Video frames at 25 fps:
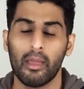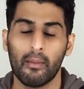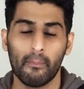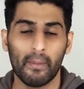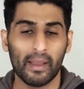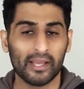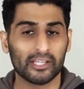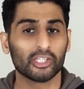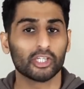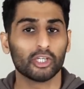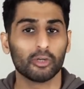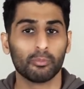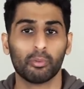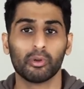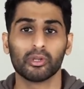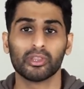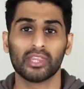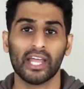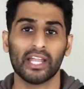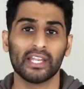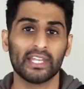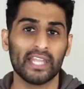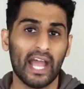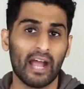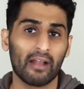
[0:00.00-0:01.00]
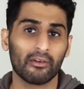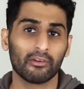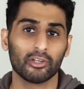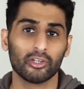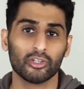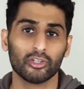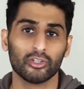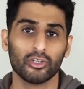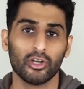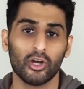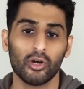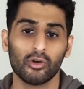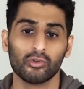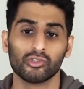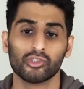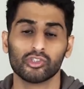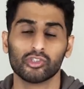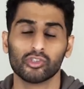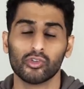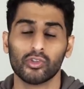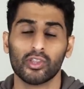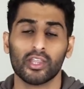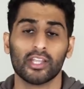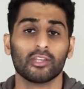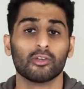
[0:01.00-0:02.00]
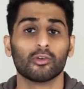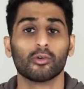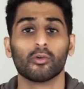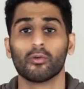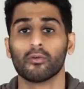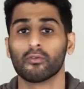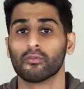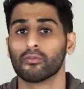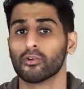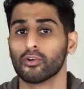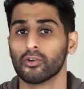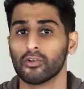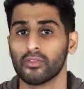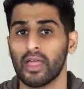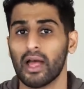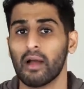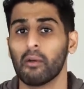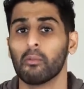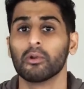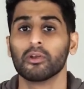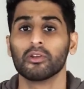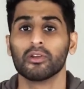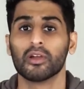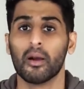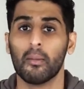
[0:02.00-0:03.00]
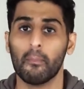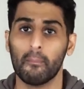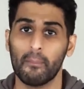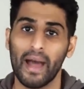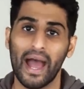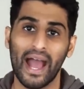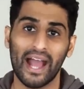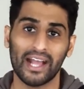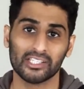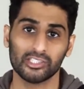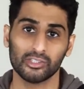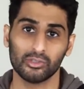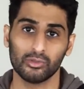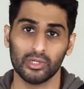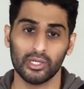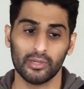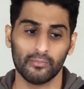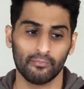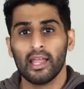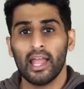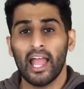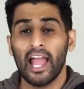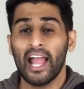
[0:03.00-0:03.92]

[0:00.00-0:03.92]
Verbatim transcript: Make sure you put that down in your notes so then you can refer to that when you come back to it.